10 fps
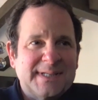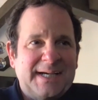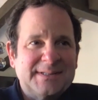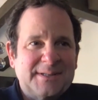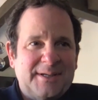
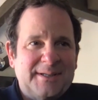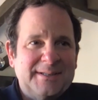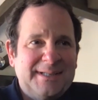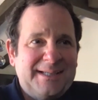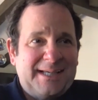as
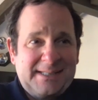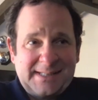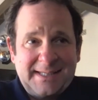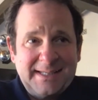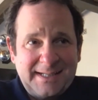a
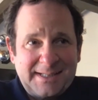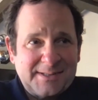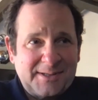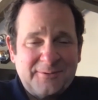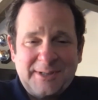kid, I
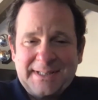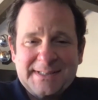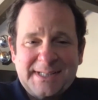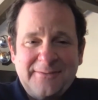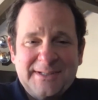saw the one in the
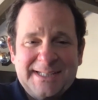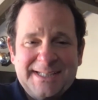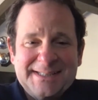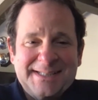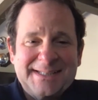
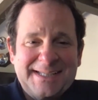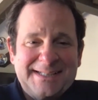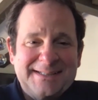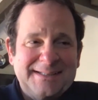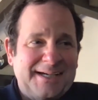70s, and
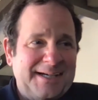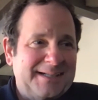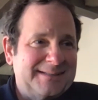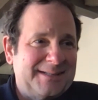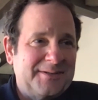then,
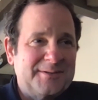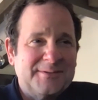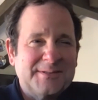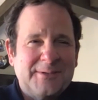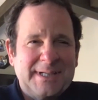there
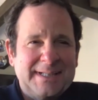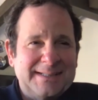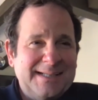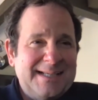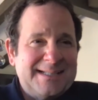was one
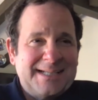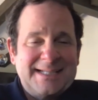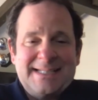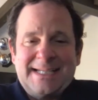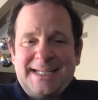in
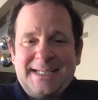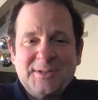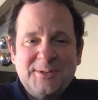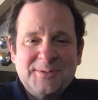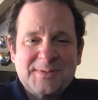
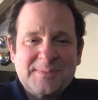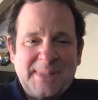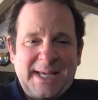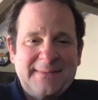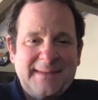1982. Some
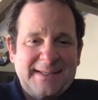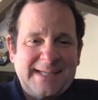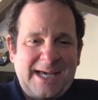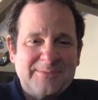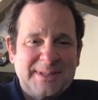bad things
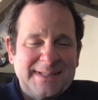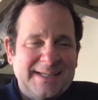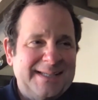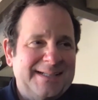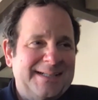happened
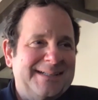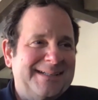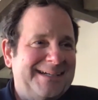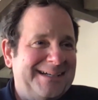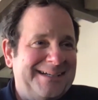then, and
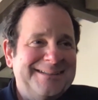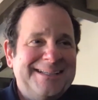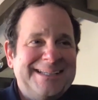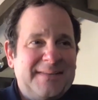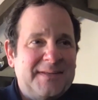
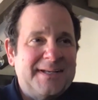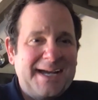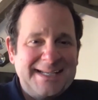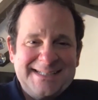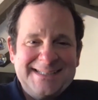in the
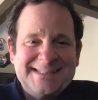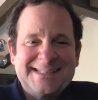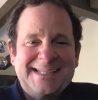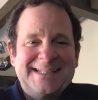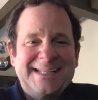90s,
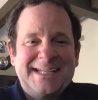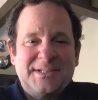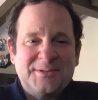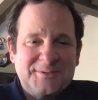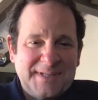and then
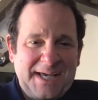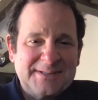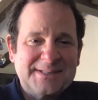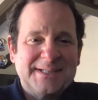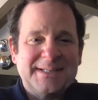in
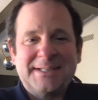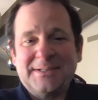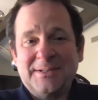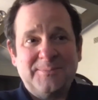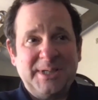2000, and
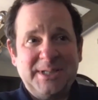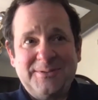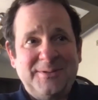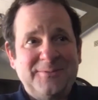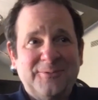then the big,
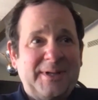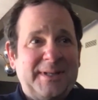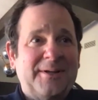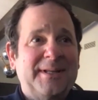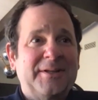what
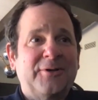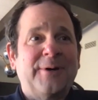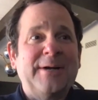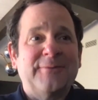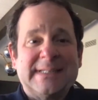they call it, the
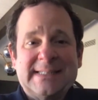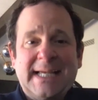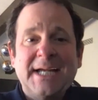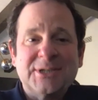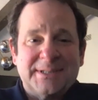Great
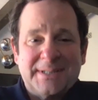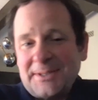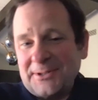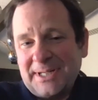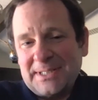Recession, not
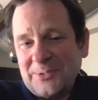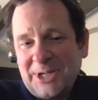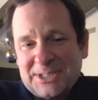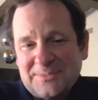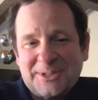the Great
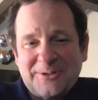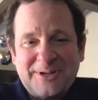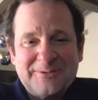Depression, but the Great